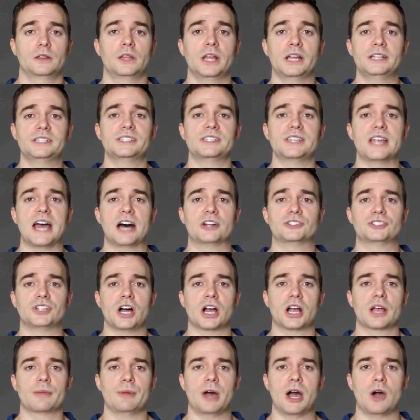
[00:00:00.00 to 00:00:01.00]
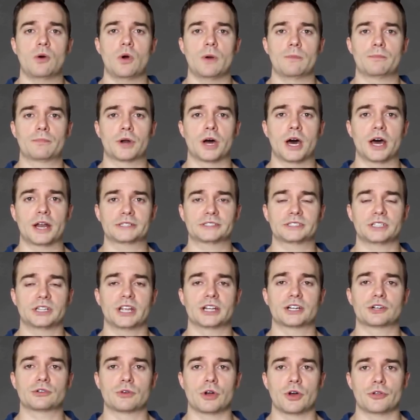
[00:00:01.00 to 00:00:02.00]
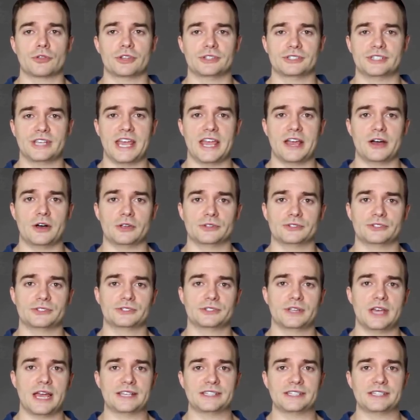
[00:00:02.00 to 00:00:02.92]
Let's now talk about what product-led growth entails.